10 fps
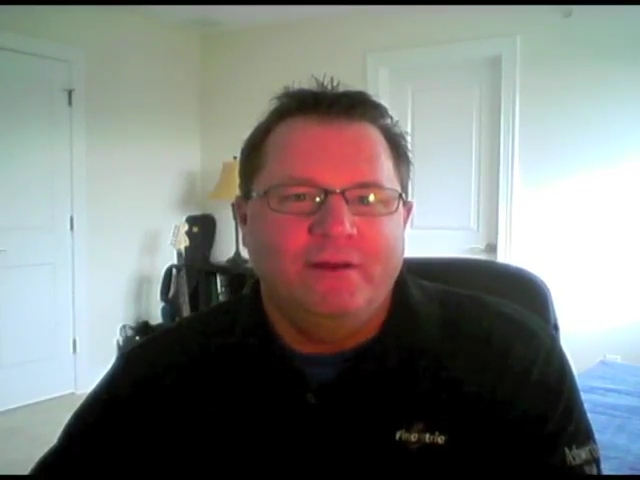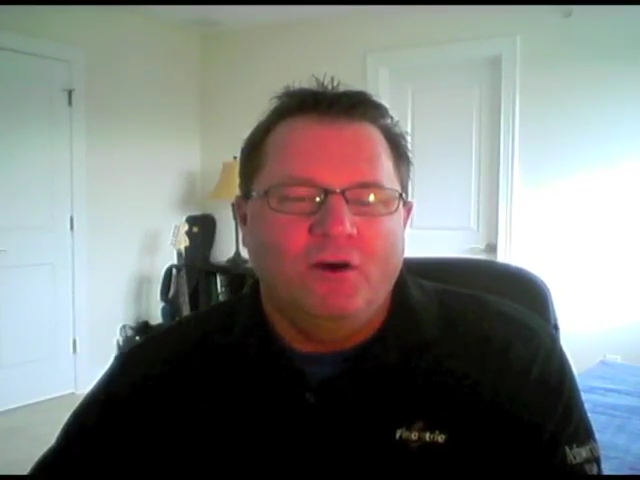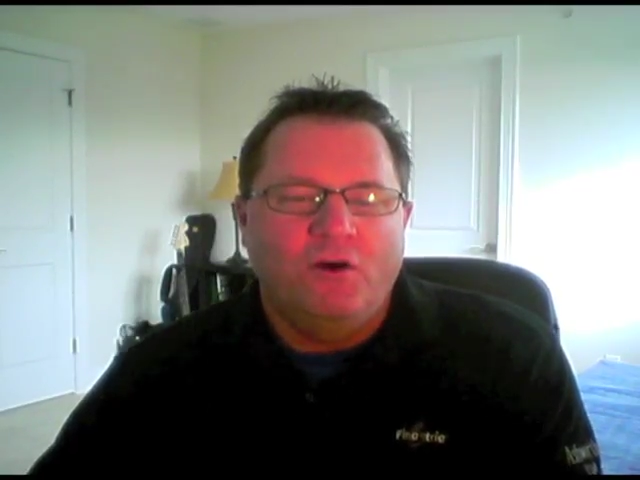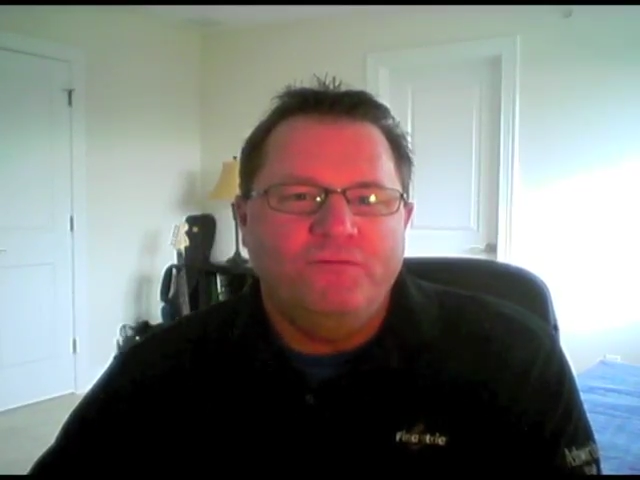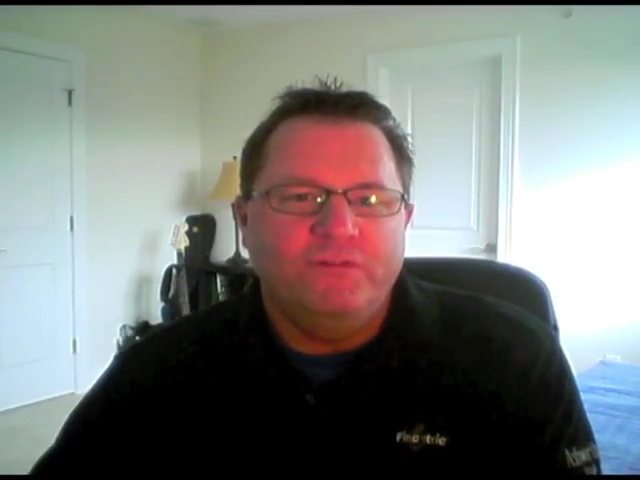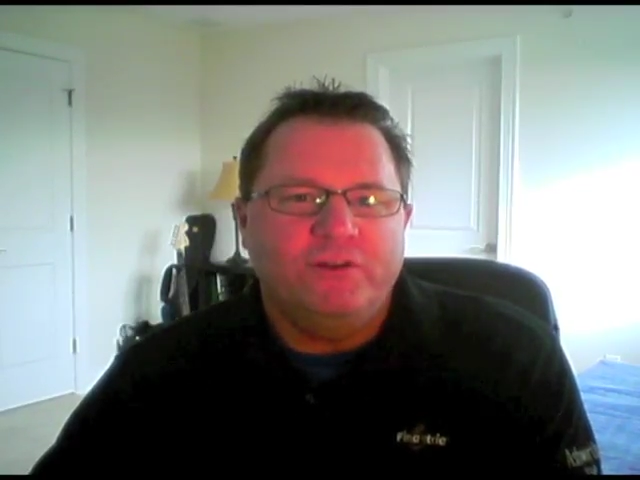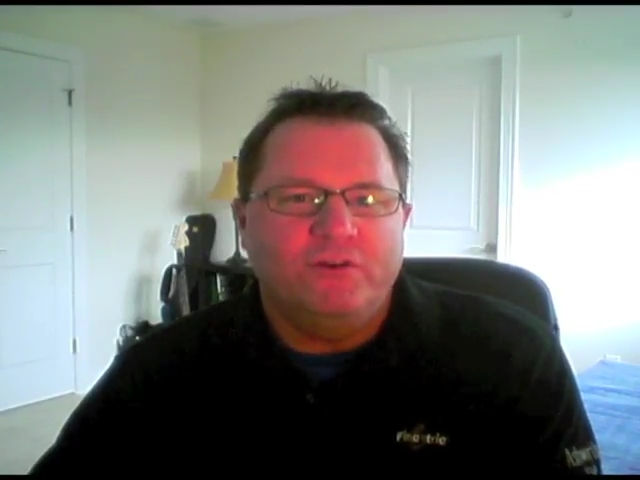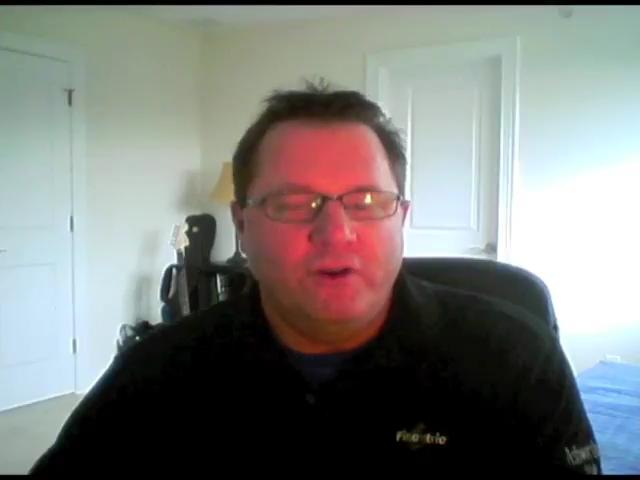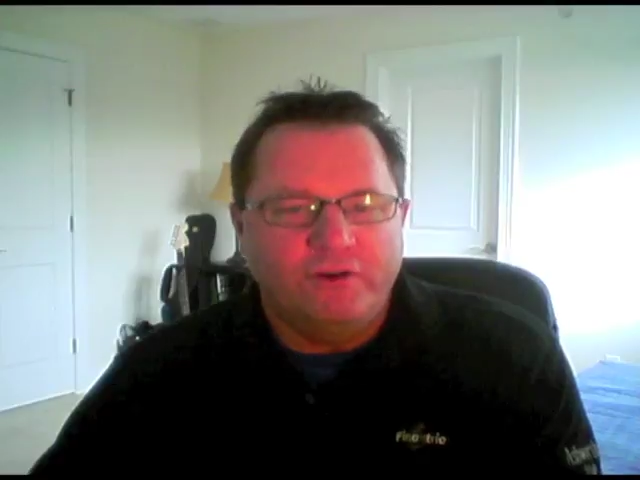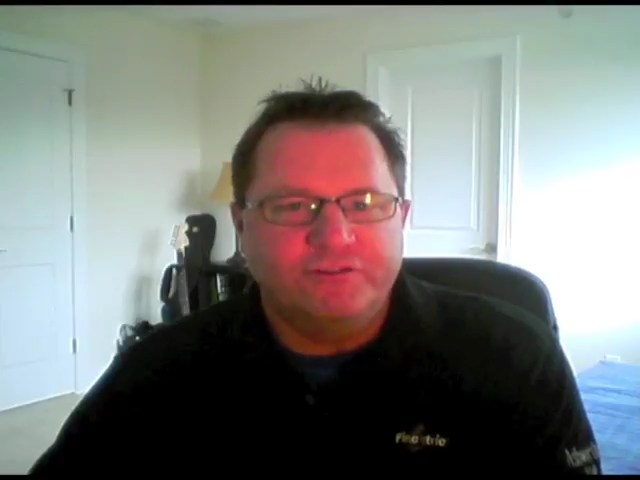Hopefully you
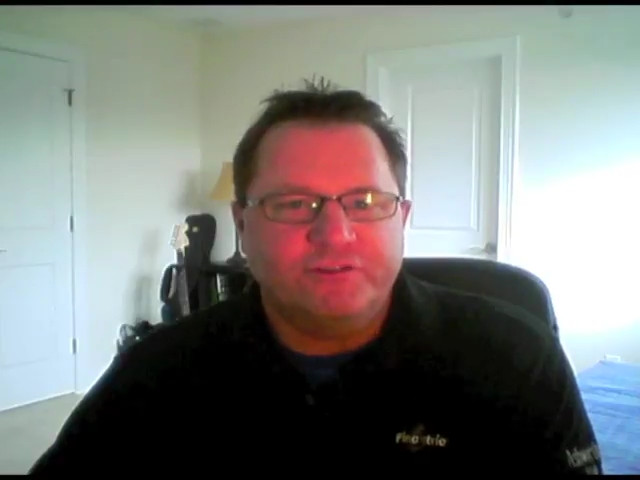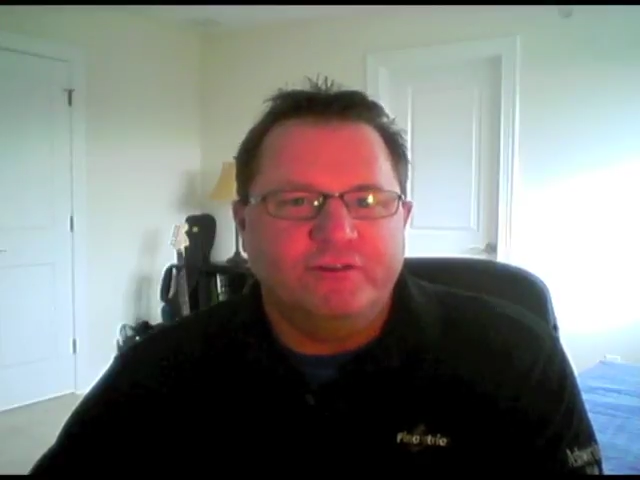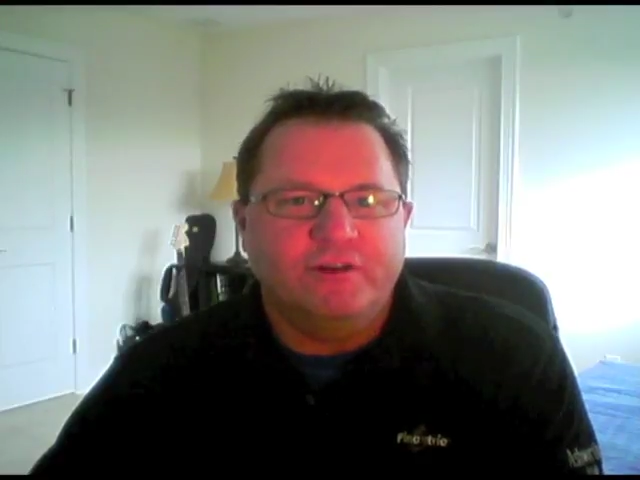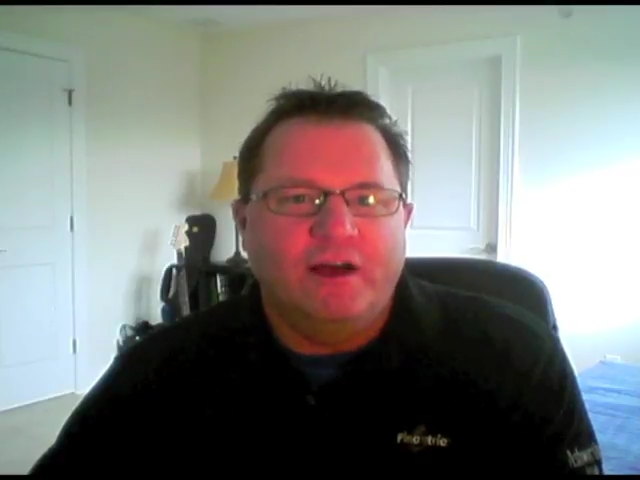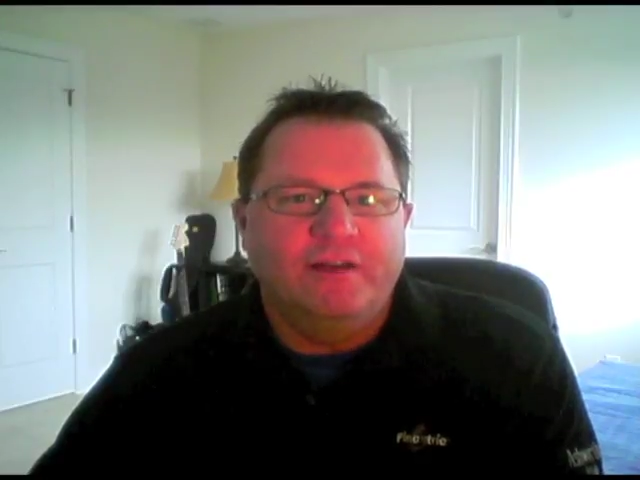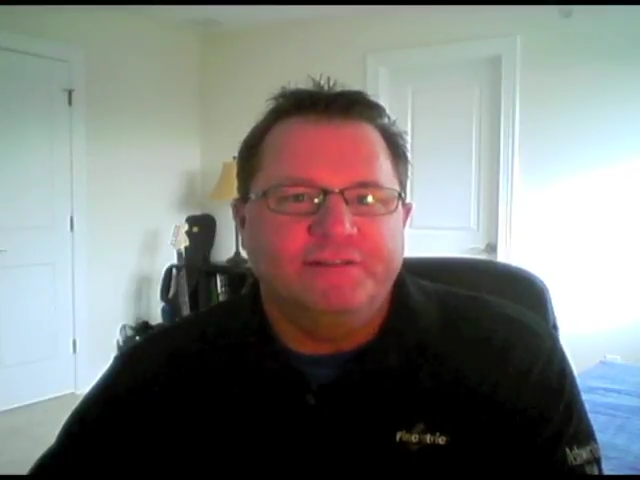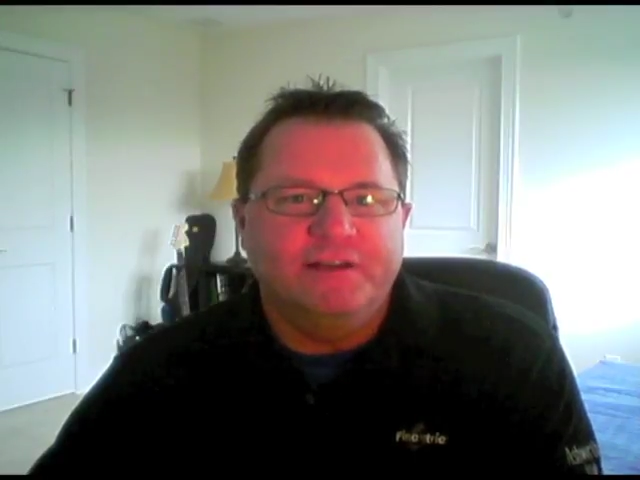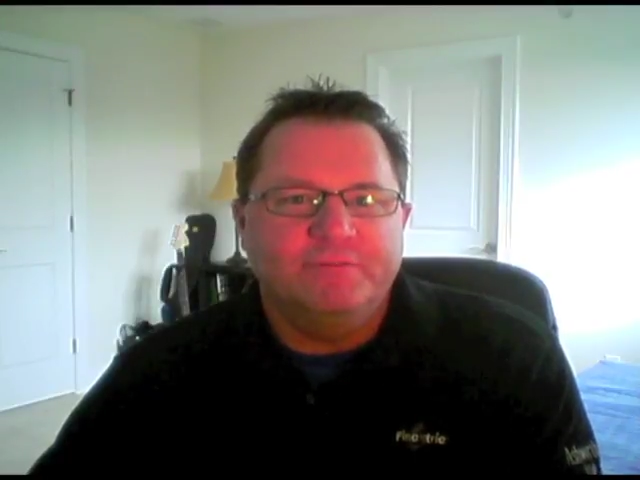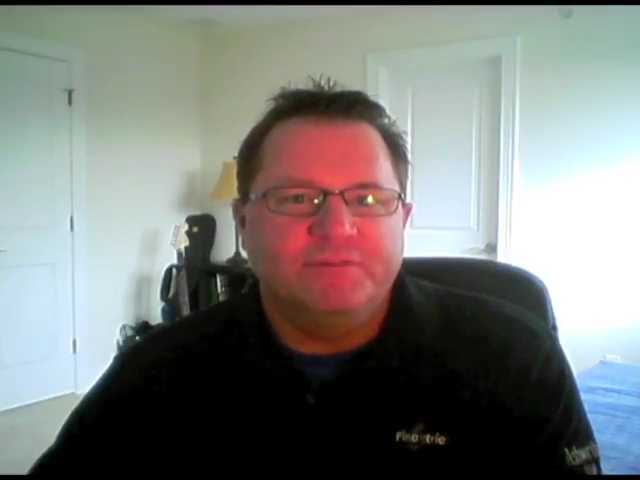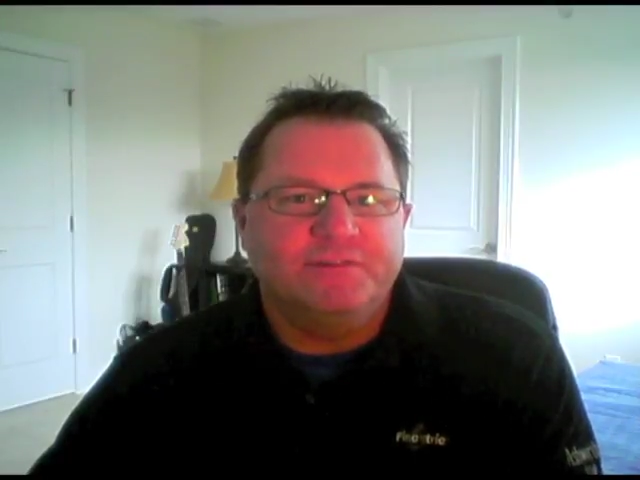understood the
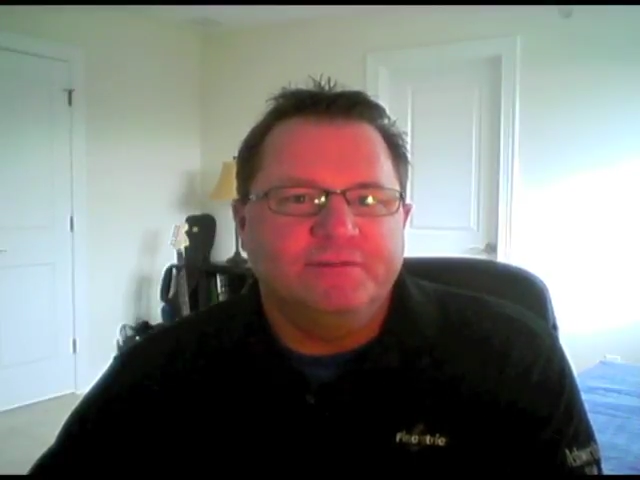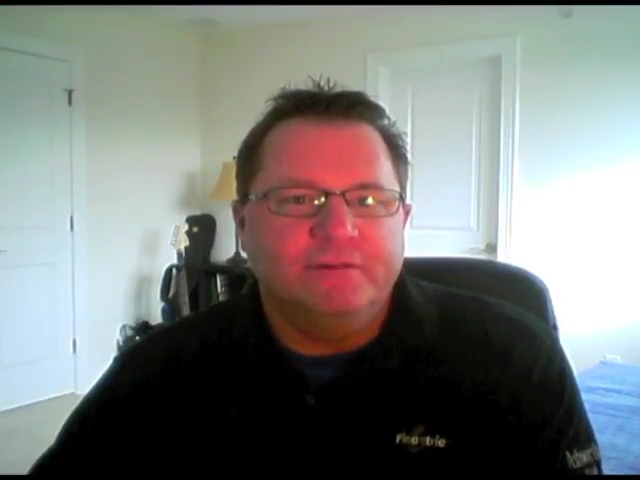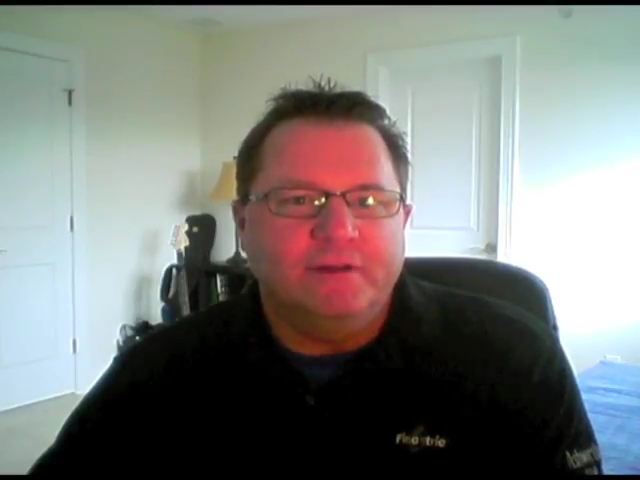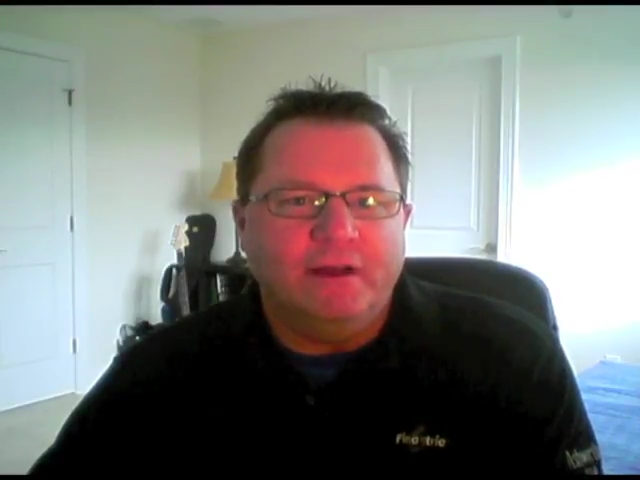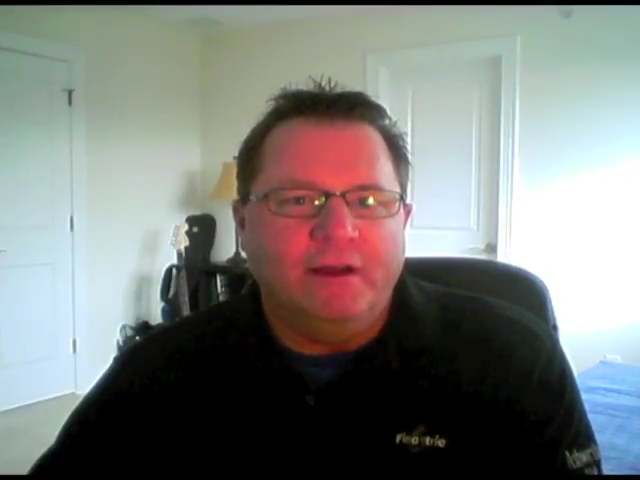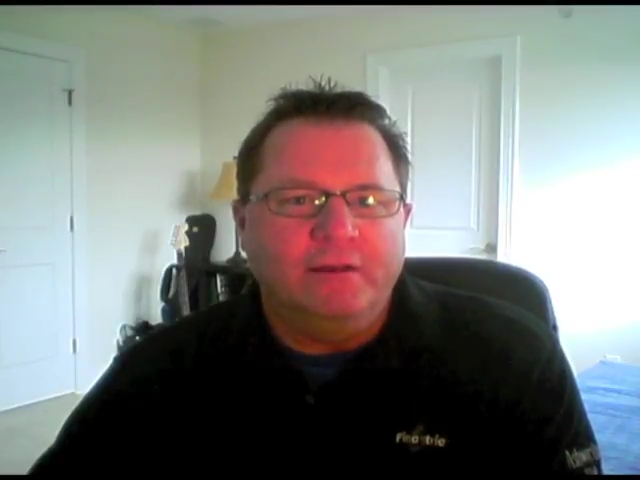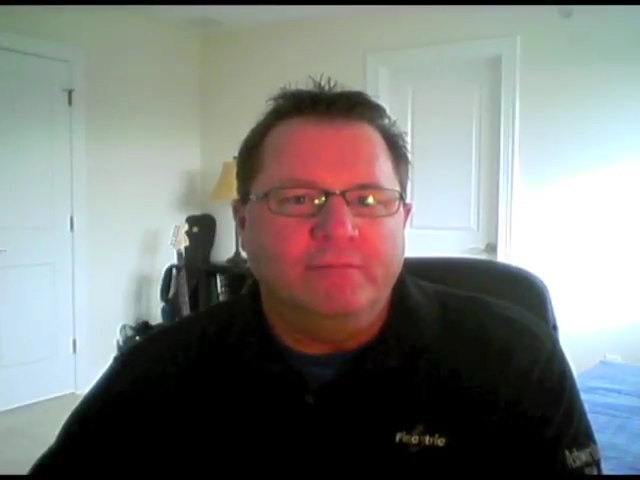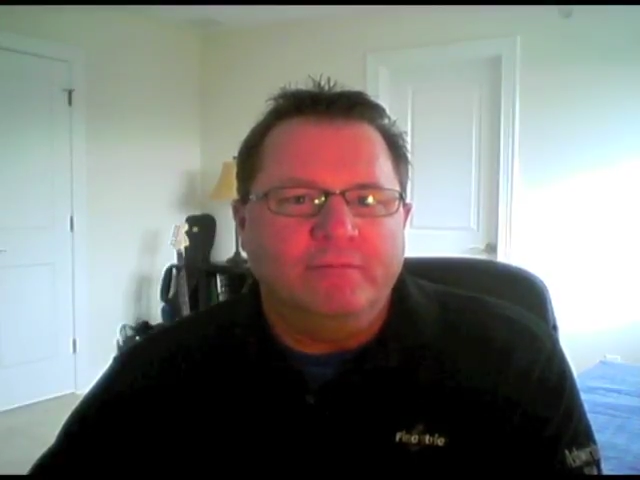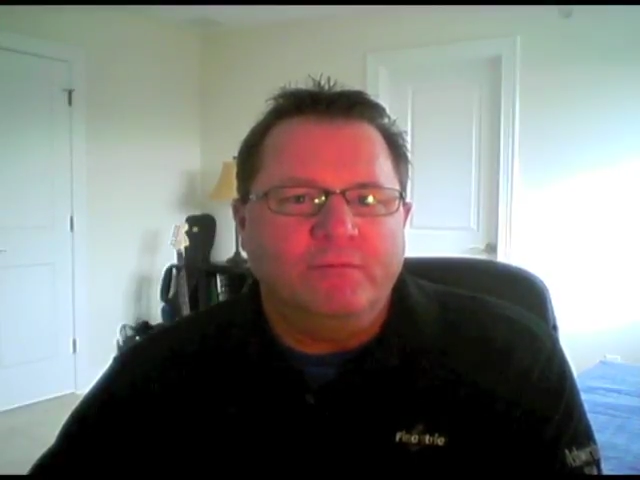concepts um,